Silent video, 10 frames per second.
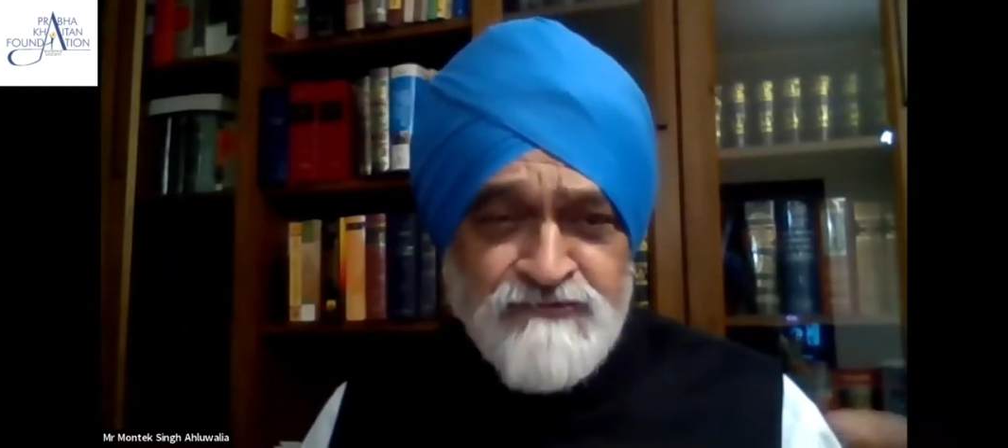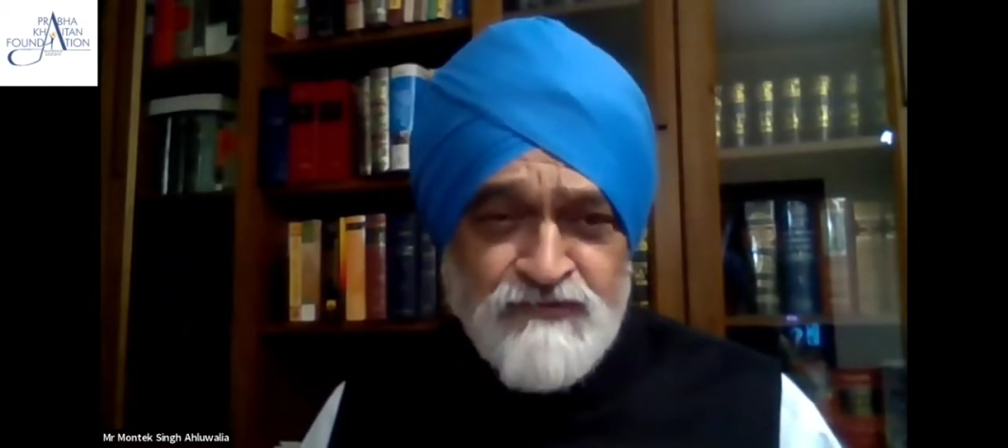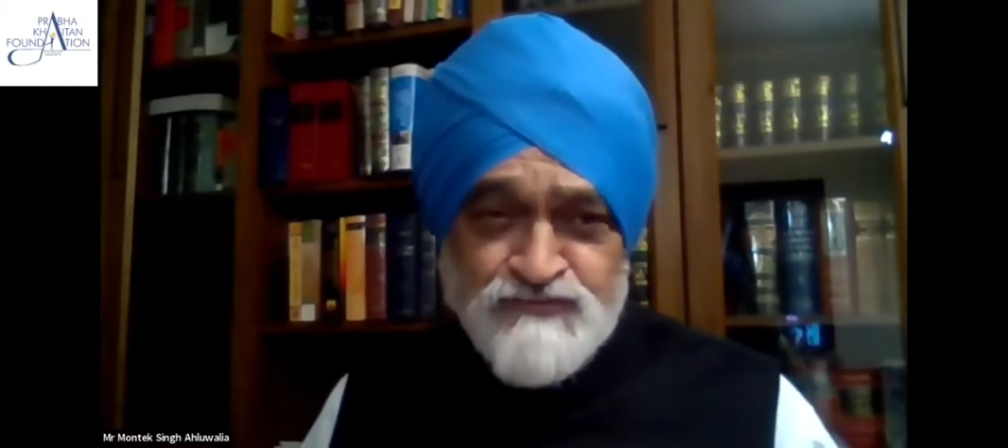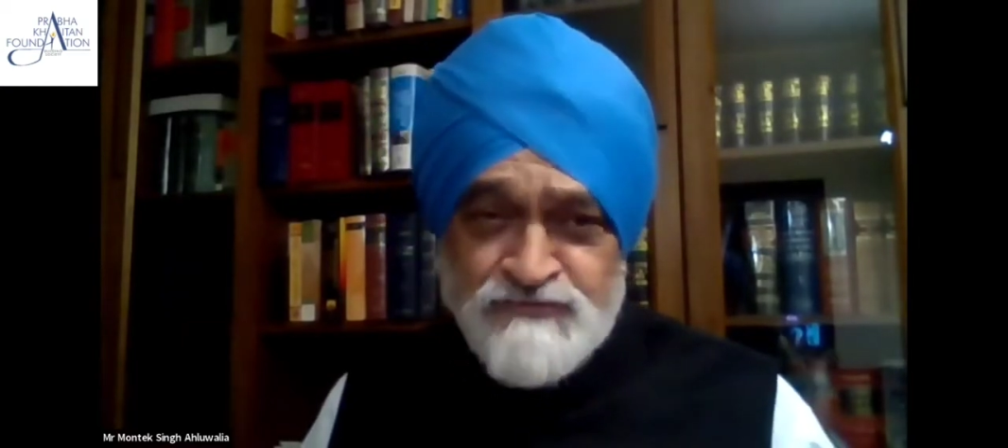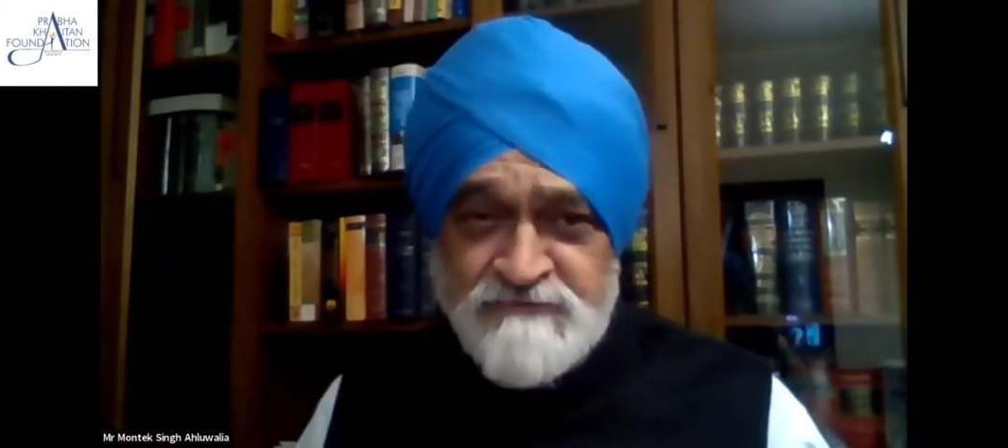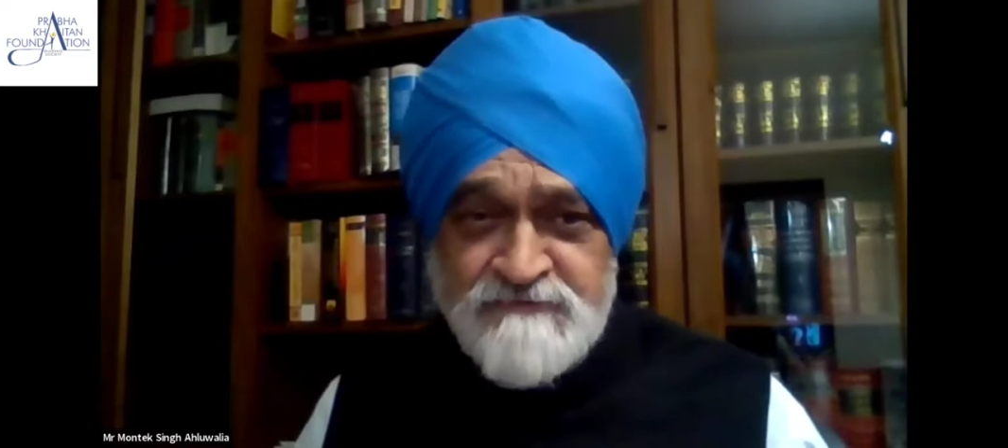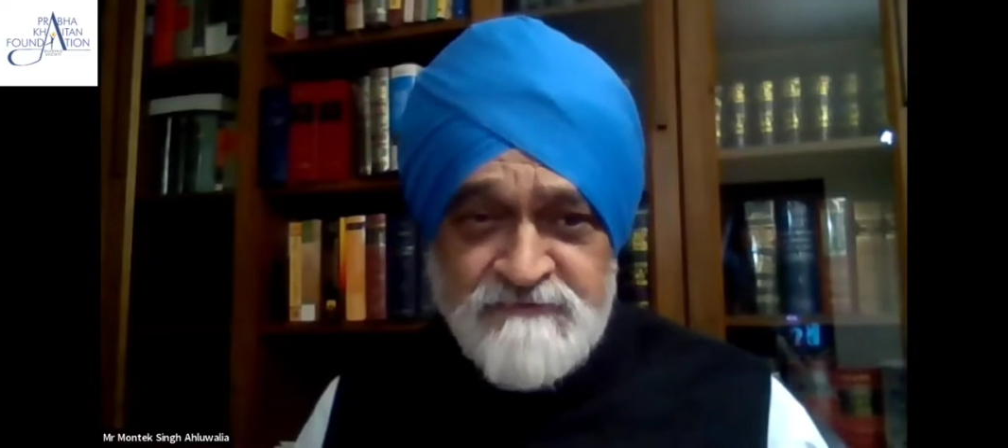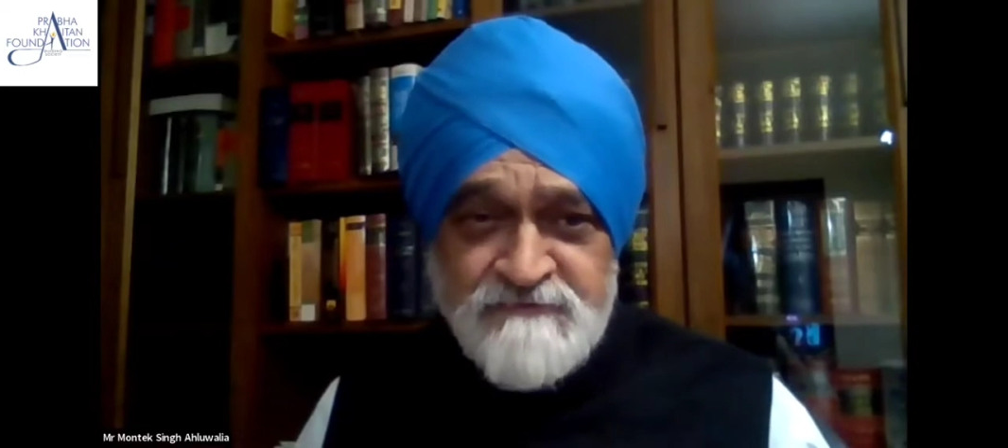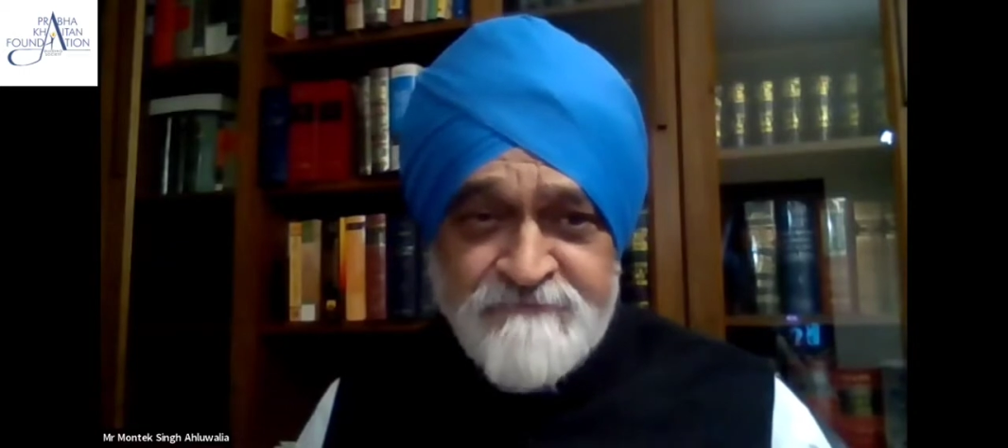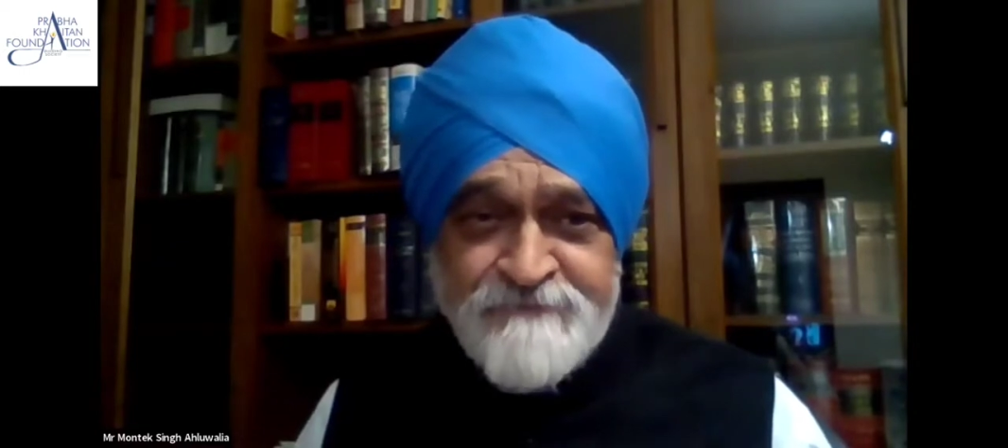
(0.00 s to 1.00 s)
socialist.